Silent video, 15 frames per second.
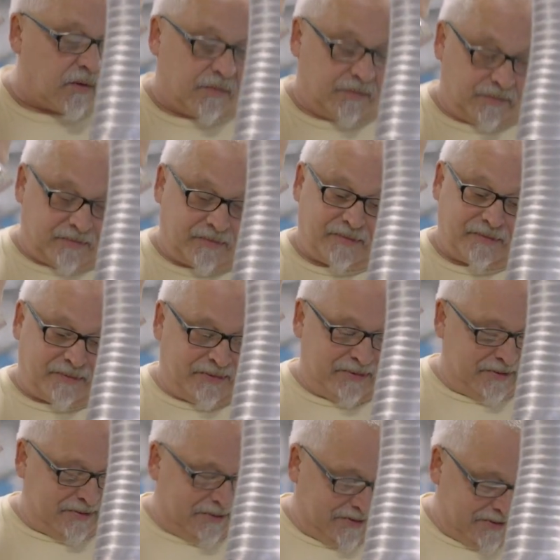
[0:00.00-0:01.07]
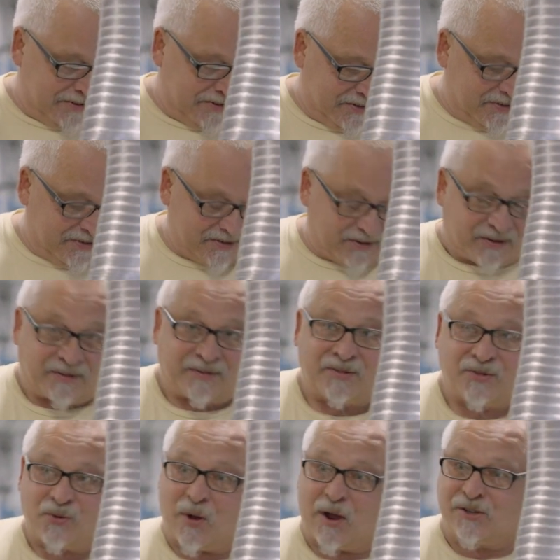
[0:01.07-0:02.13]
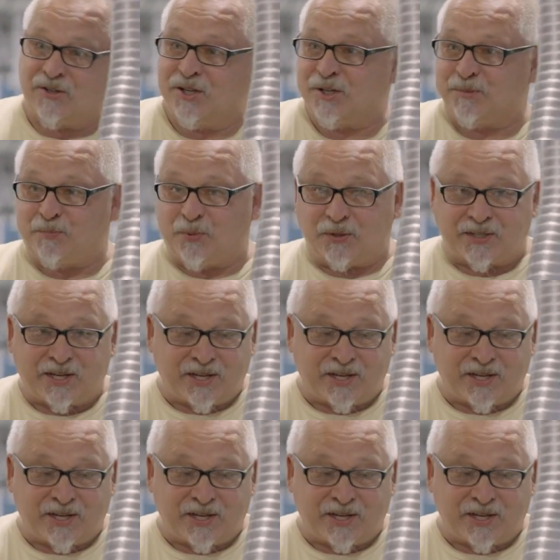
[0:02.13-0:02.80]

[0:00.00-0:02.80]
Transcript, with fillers: So what I've done is taken each person on my